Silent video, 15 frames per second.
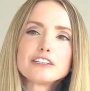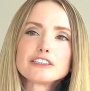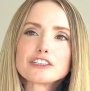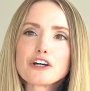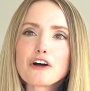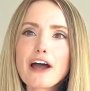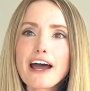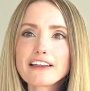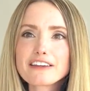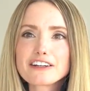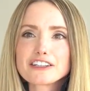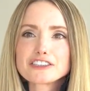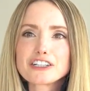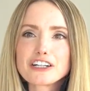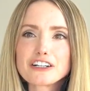So
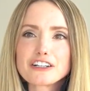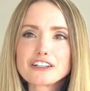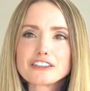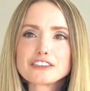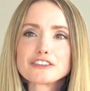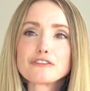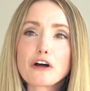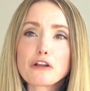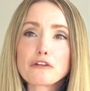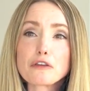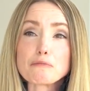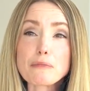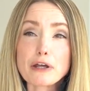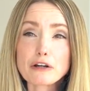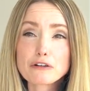athletic trainers follow the
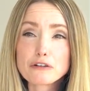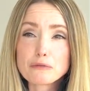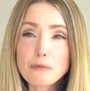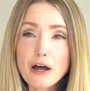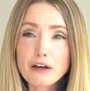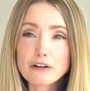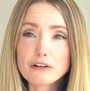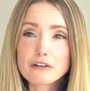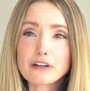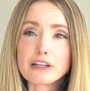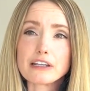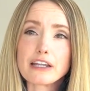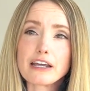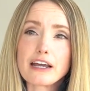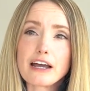medical model
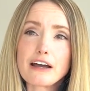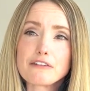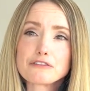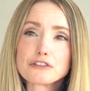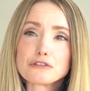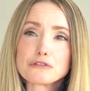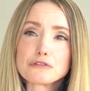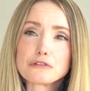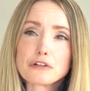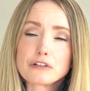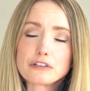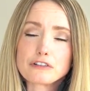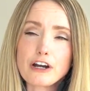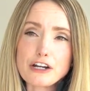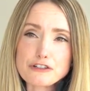and they have to
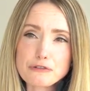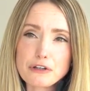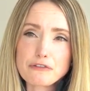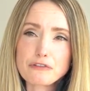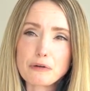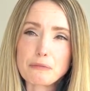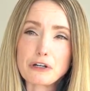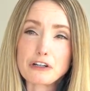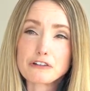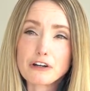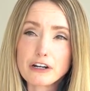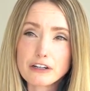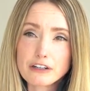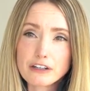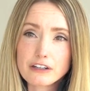graduate from an
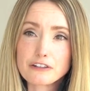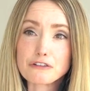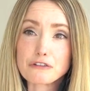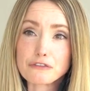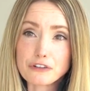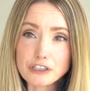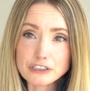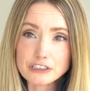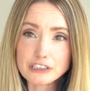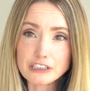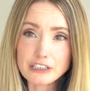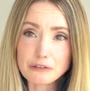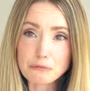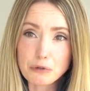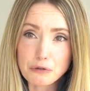accredited
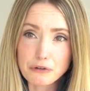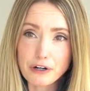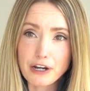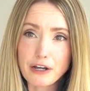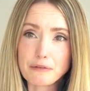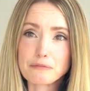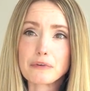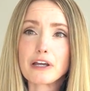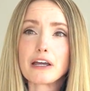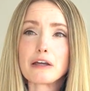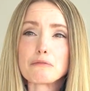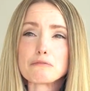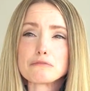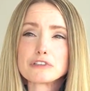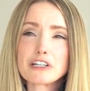university and program
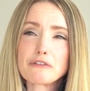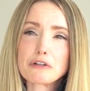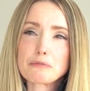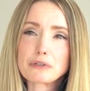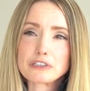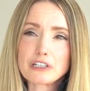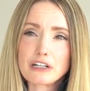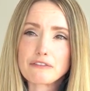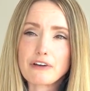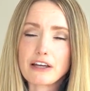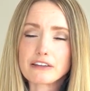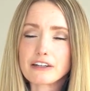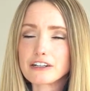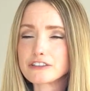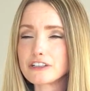and 70% of
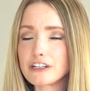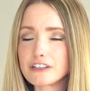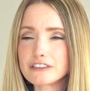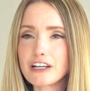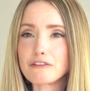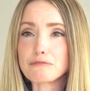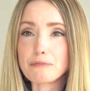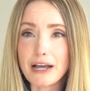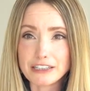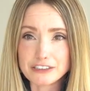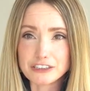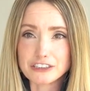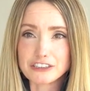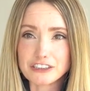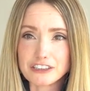athletic trainers have
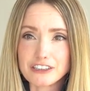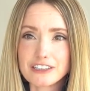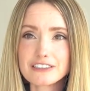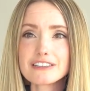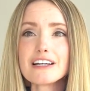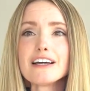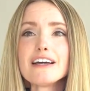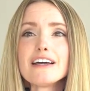master's degrees